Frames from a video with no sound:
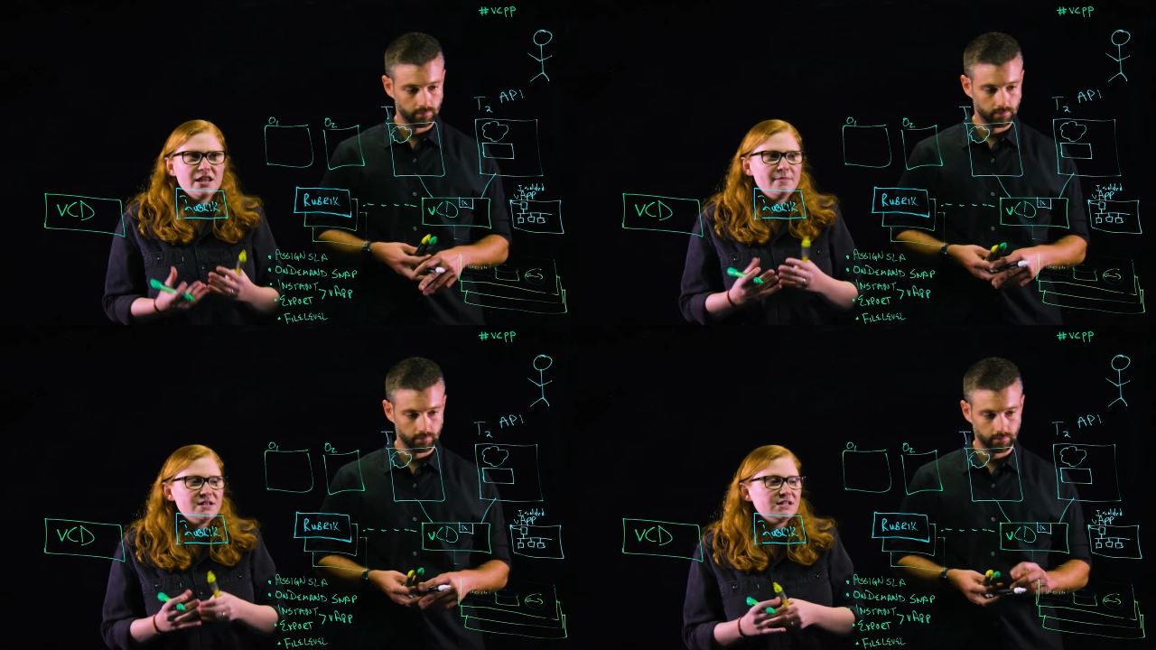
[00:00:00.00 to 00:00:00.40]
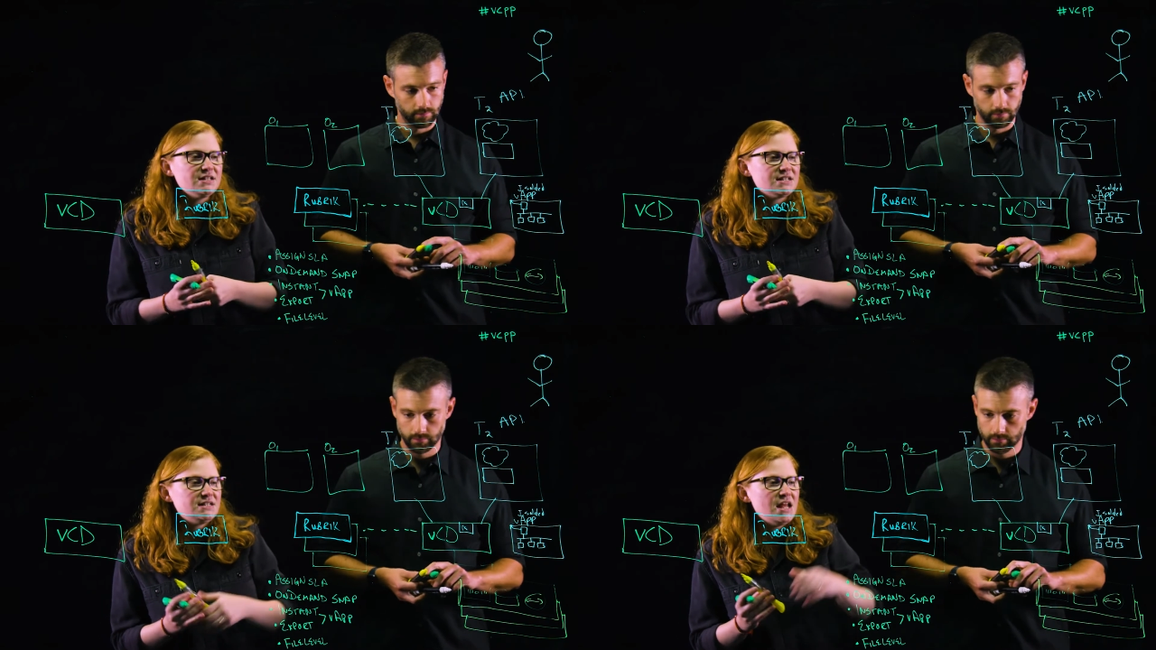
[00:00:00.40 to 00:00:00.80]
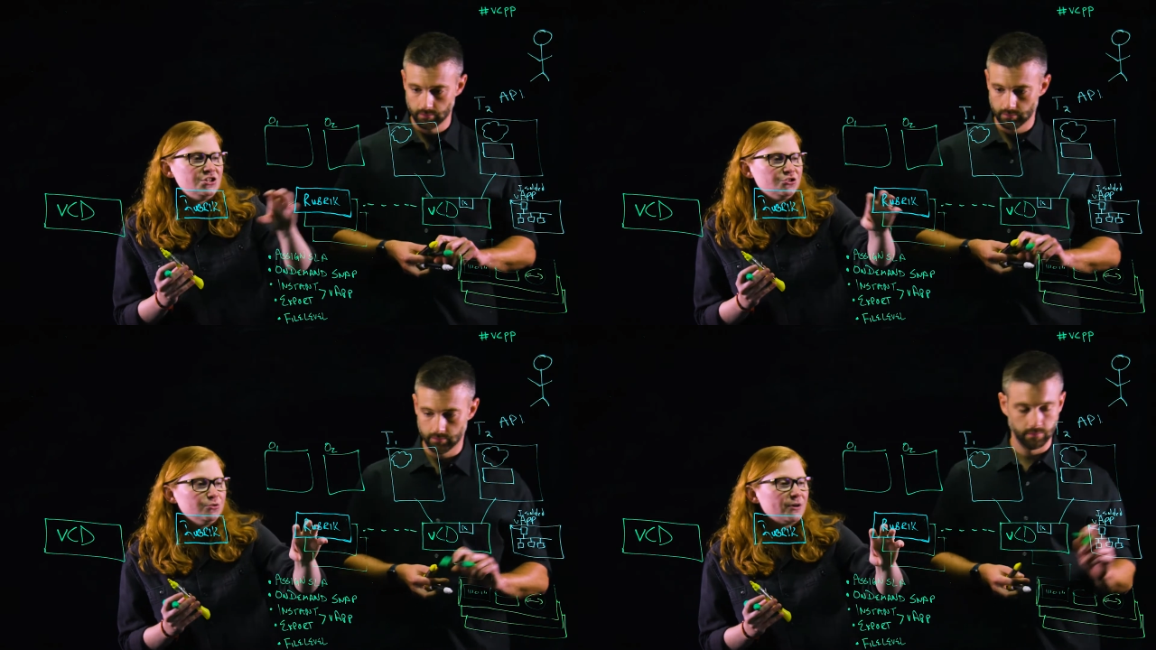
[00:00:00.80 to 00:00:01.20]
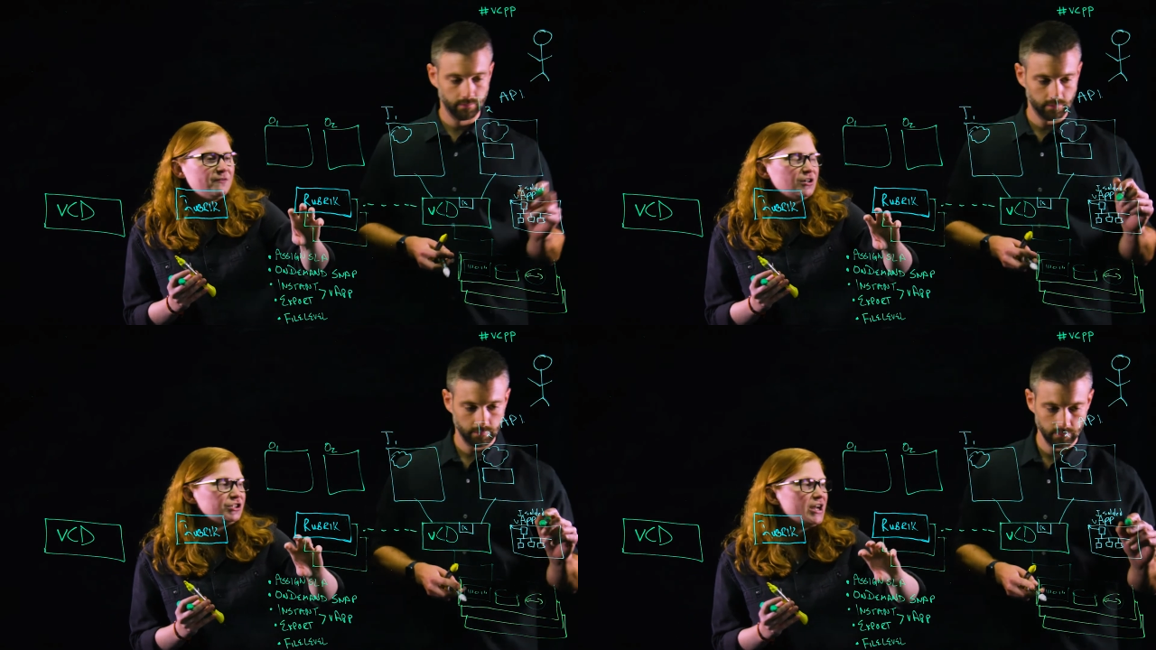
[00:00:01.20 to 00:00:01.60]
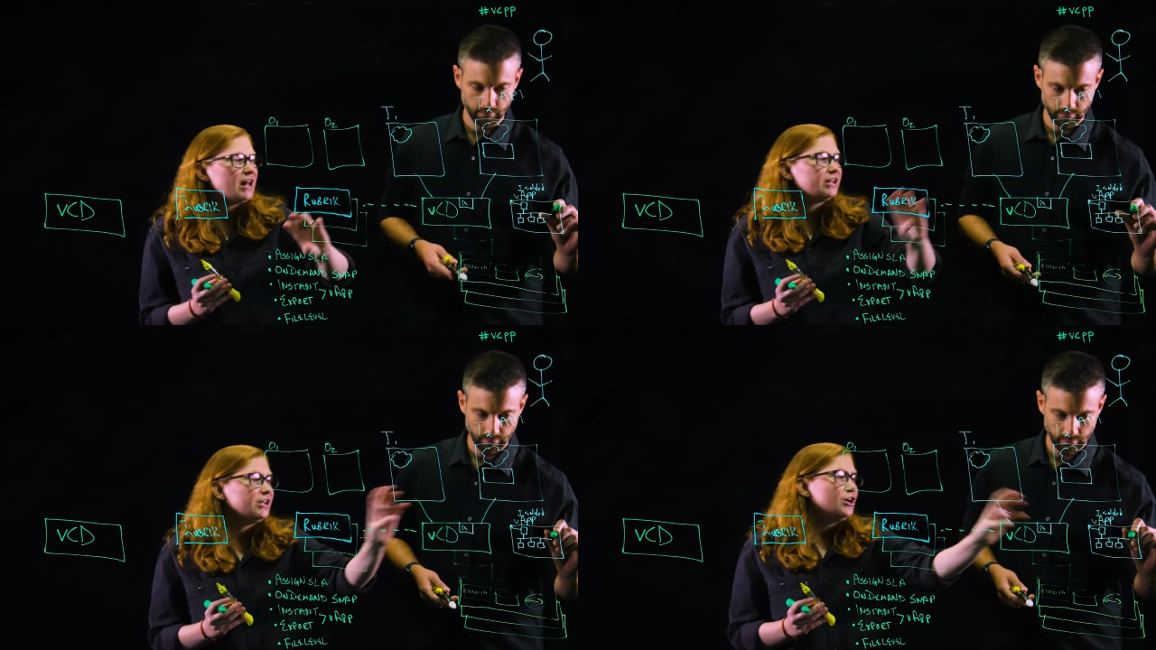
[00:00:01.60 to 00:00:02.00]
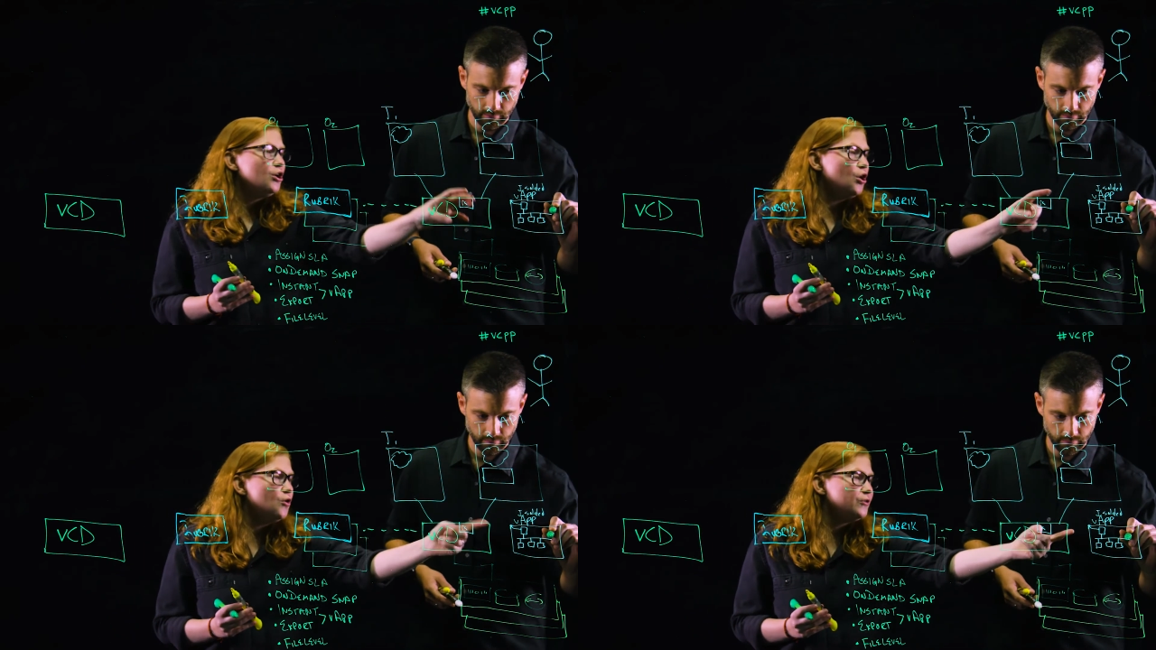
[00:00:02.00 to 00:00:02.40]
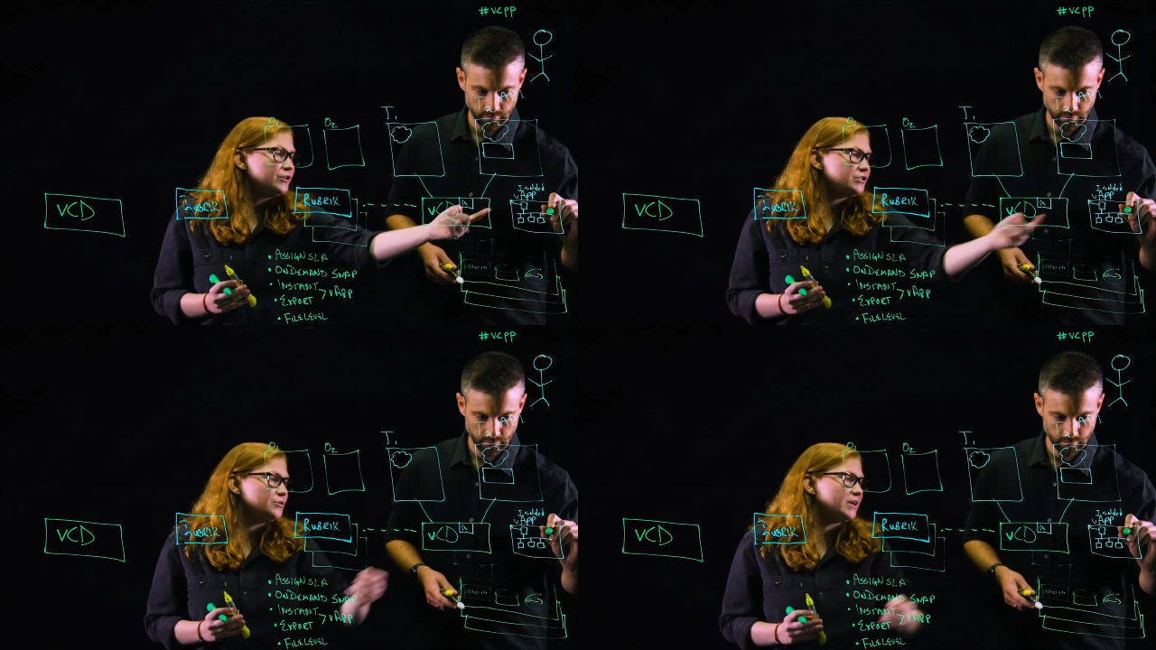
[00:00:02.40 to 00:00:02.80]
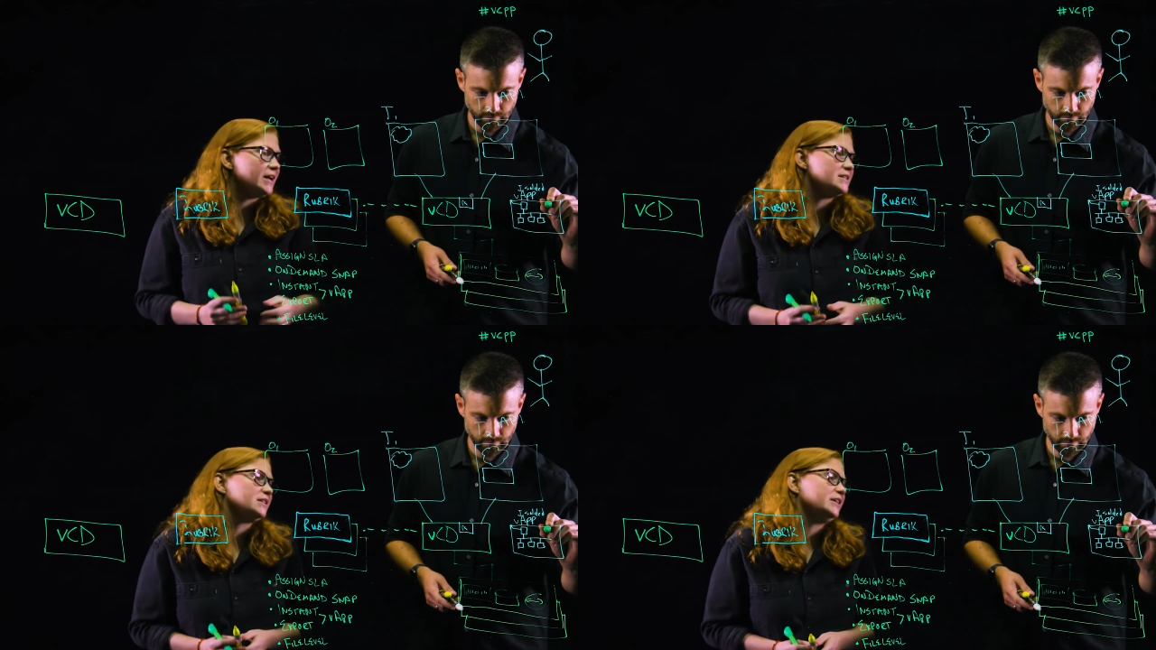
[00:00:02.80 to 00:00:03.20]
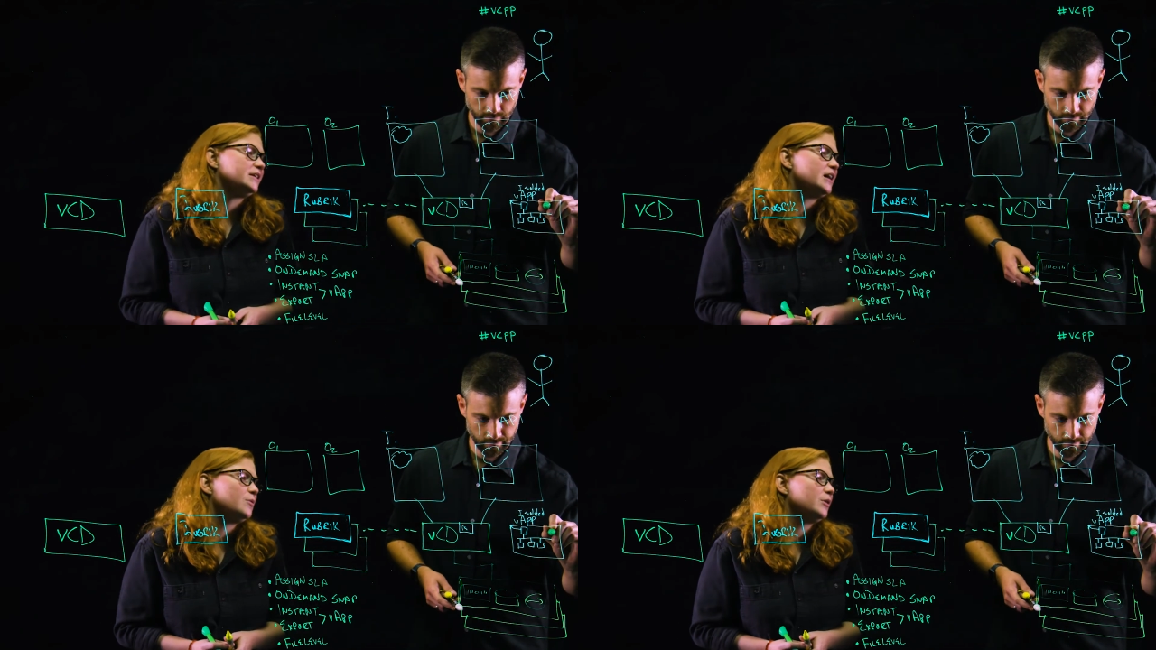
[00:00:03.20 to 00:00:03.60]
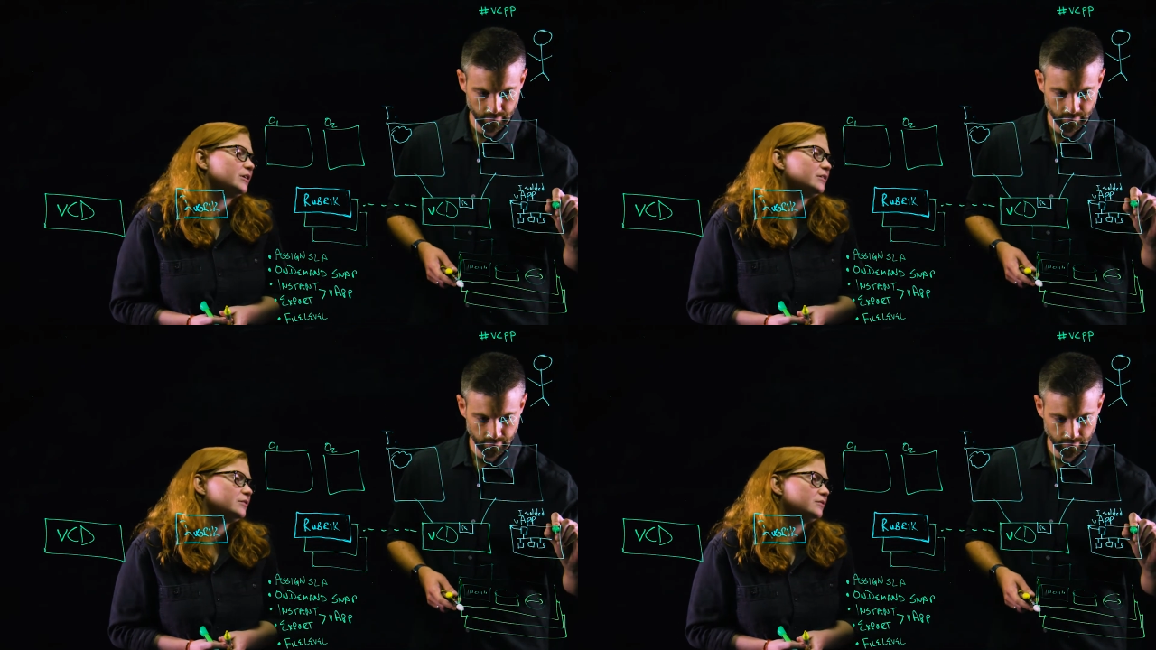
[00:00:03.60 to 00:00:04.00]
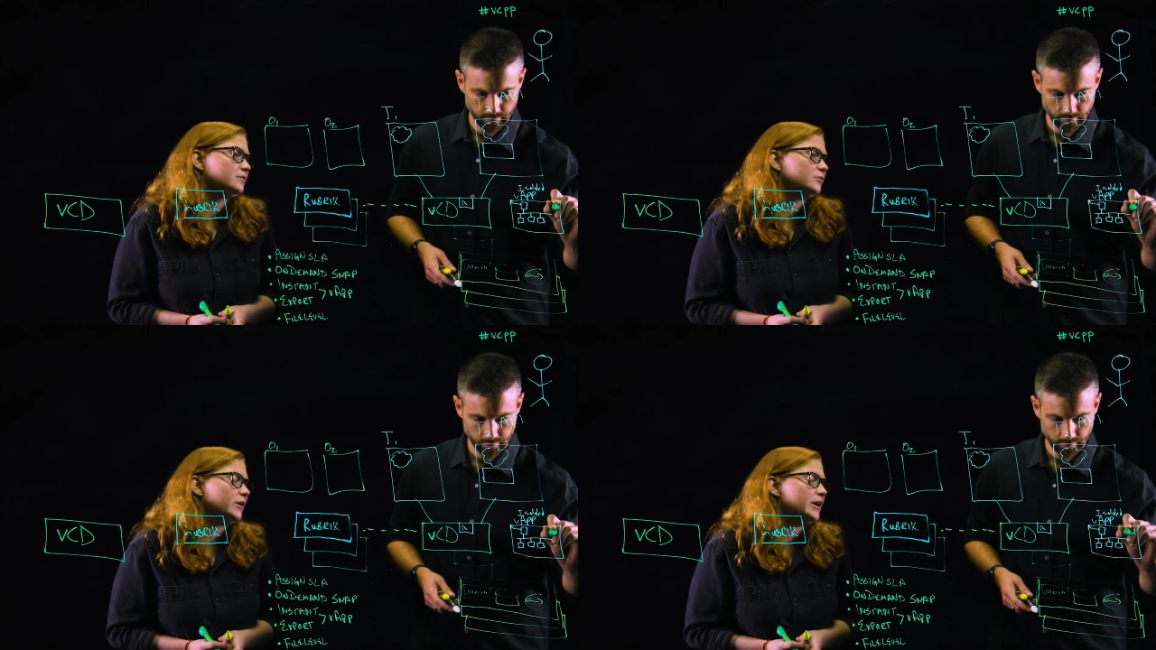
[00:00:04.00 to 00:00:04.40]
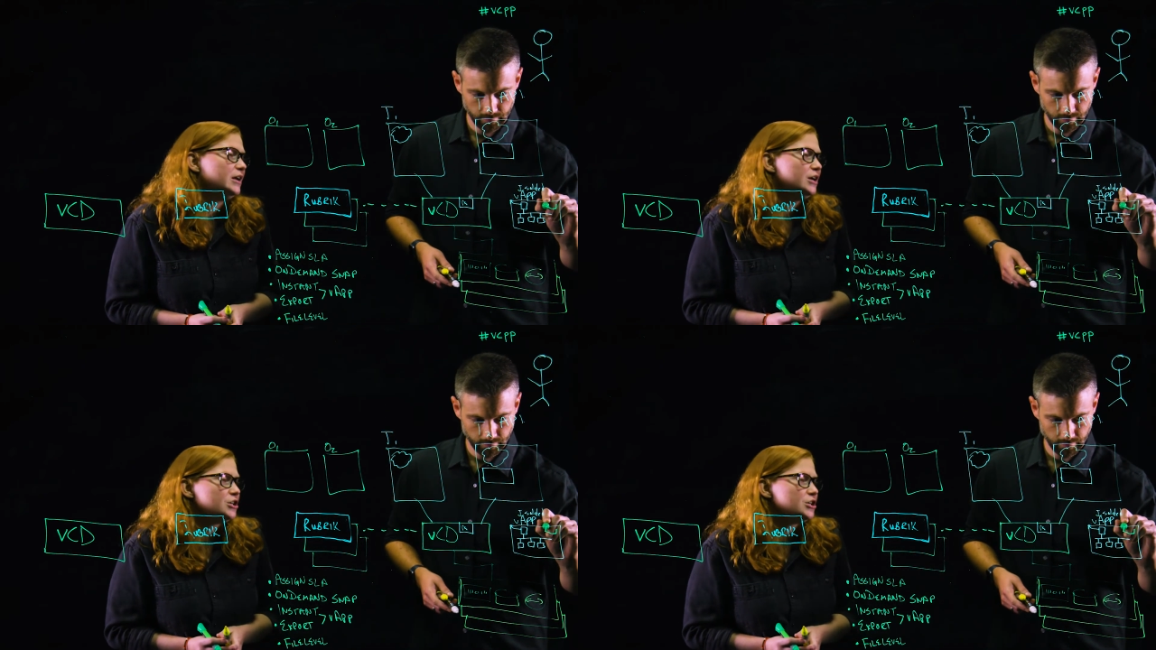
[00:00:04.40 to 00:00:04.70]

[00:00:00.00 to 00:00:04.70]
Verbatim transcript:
Speaker 1: that basically extends your Rubrik functionality over into an isolated network, right?